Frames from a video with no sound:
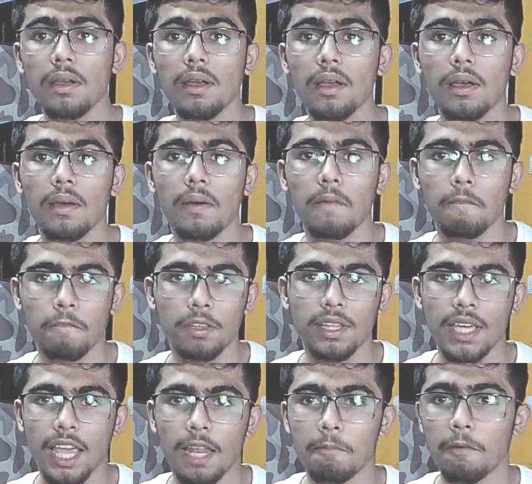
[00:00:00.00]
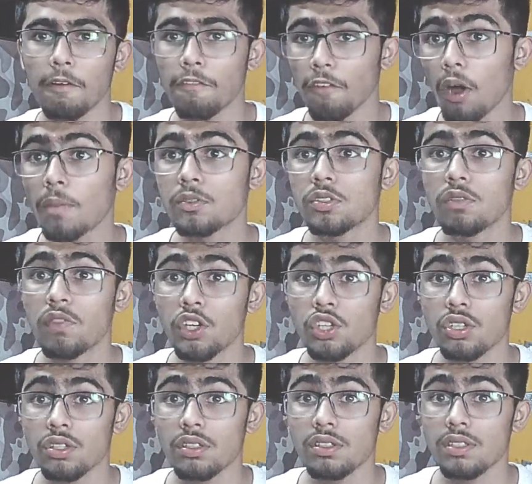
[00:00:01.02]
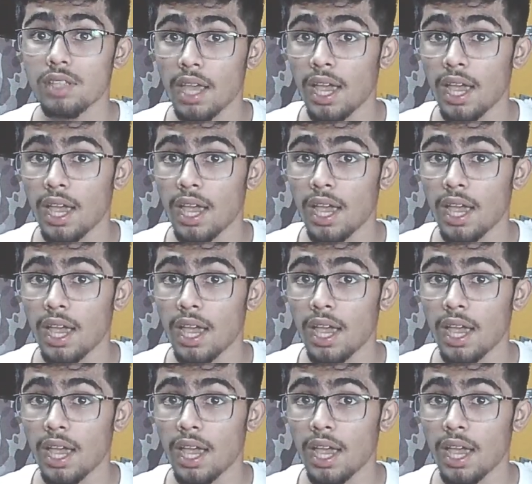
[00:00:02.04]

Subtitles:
with the help of observations